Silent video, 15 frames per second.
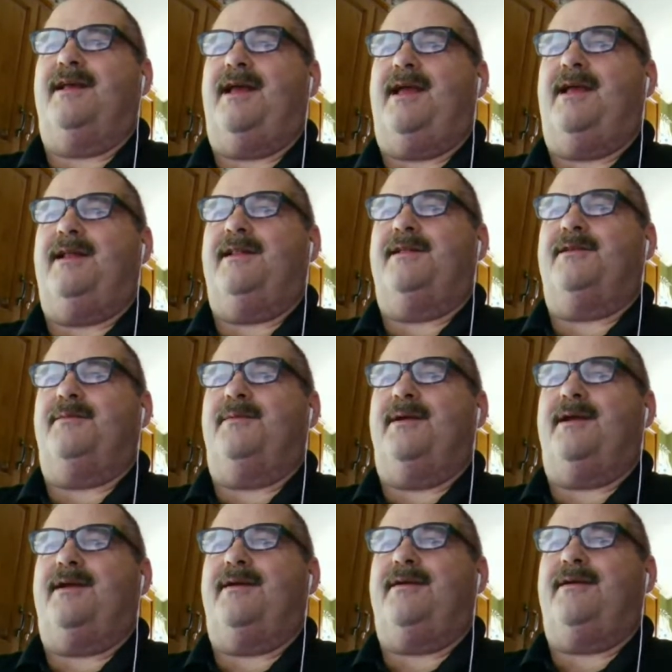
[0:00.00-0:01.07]
Hey, Linda
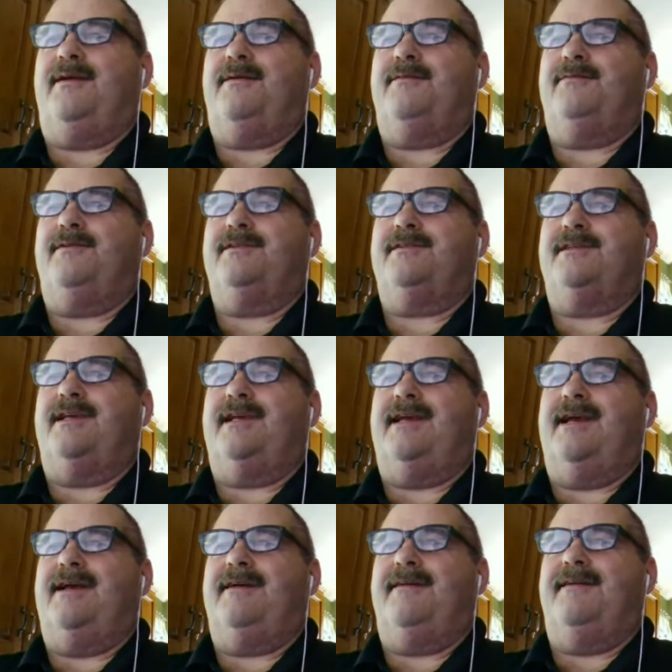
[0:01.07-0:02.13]
Baker, we'll
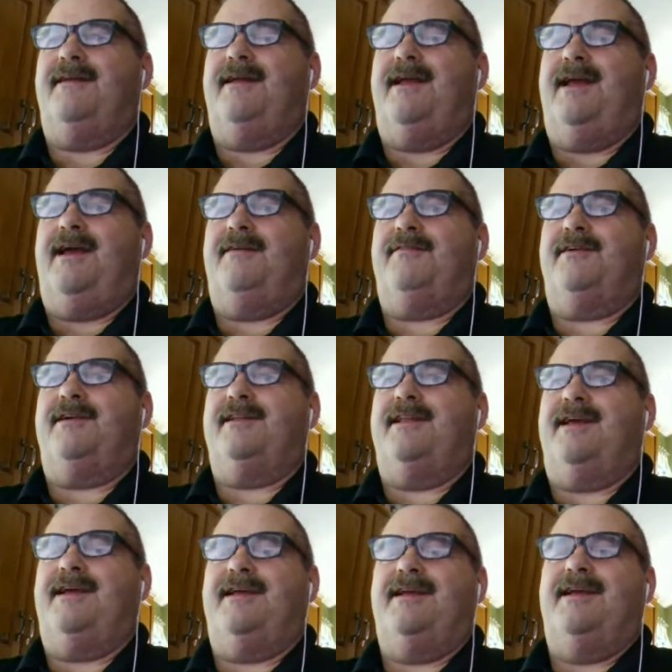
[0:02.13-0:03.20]
see ya. Have a good
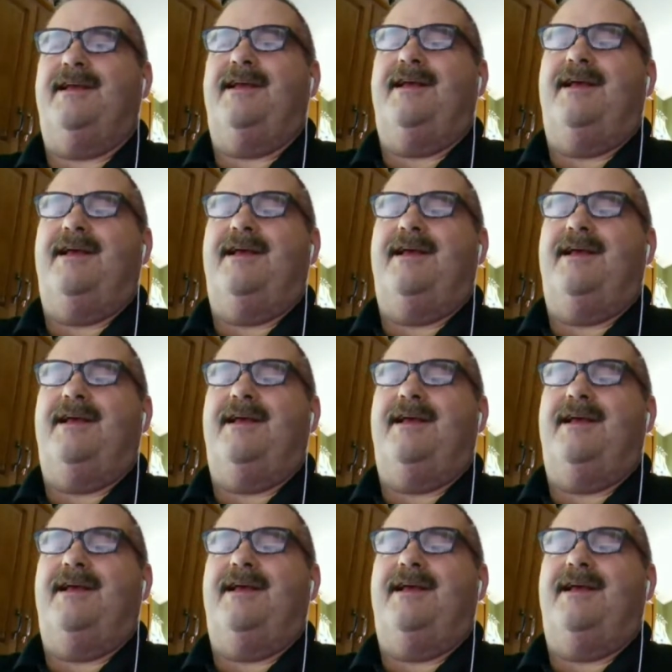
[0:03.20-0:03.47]
day.